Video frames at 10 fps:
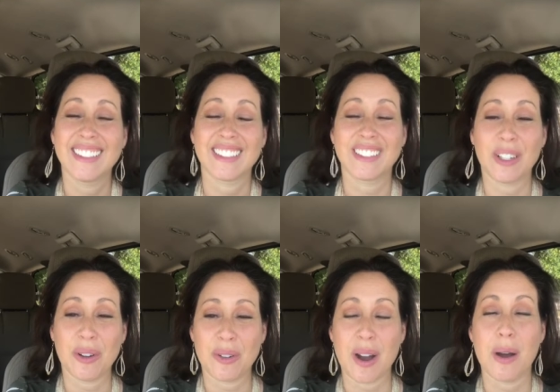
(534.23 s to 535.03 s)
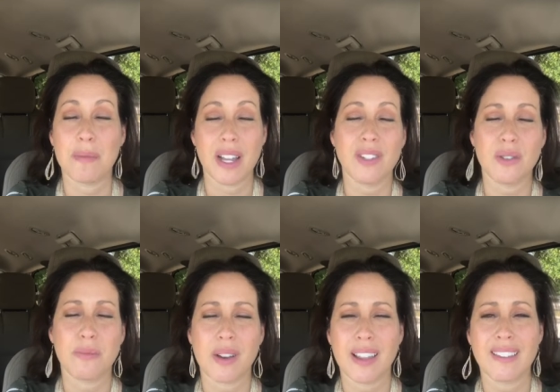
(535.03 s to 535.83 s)
So um, I do
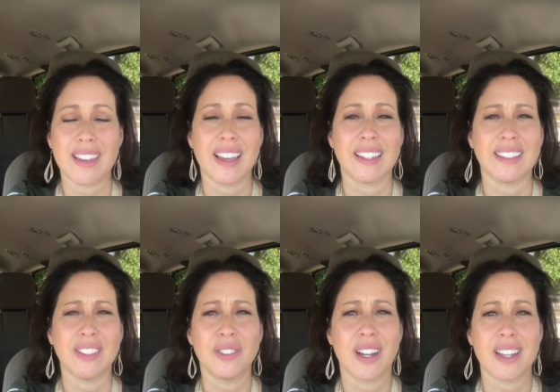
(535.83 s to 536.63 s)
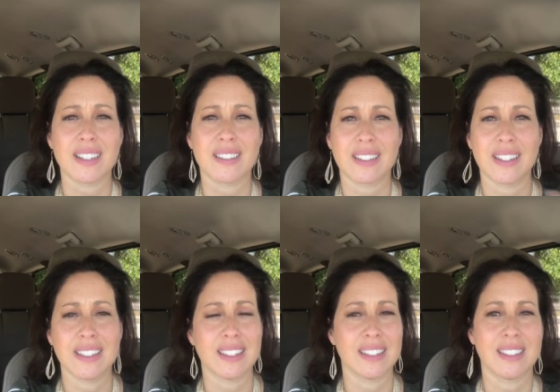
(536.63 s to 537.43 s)
pray that you guys
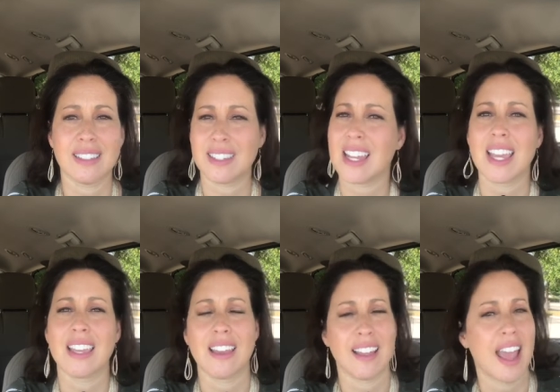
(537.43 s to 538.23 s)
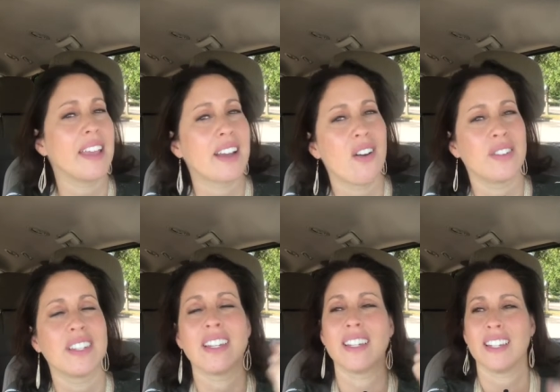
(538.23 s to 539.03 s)
can stay, hang
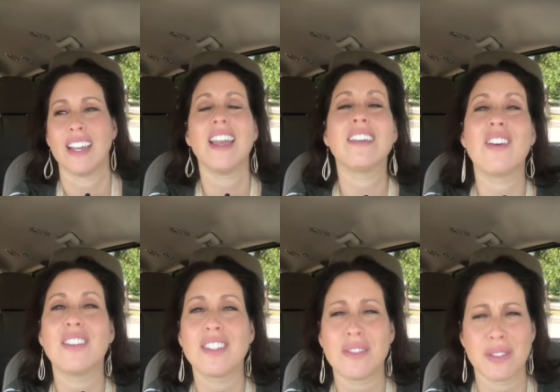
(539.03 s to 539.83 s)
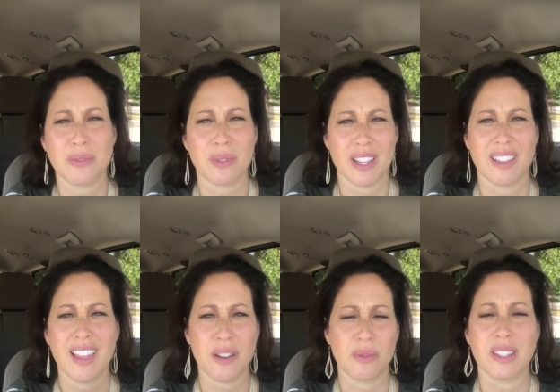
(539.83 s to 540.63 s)
on, hang on to His relate
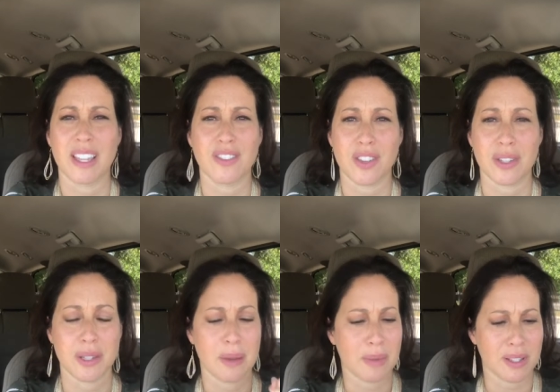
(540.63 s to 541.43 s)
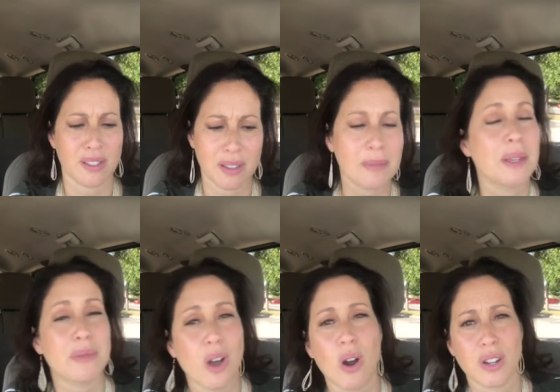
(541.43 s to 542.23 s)
that relationship. It's
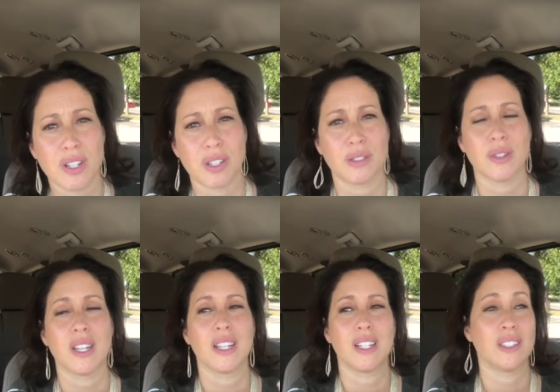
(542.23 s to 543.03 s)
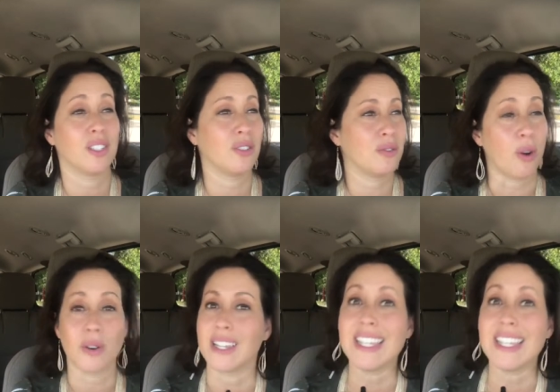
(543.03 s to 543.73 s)
sometimes hard to. To, or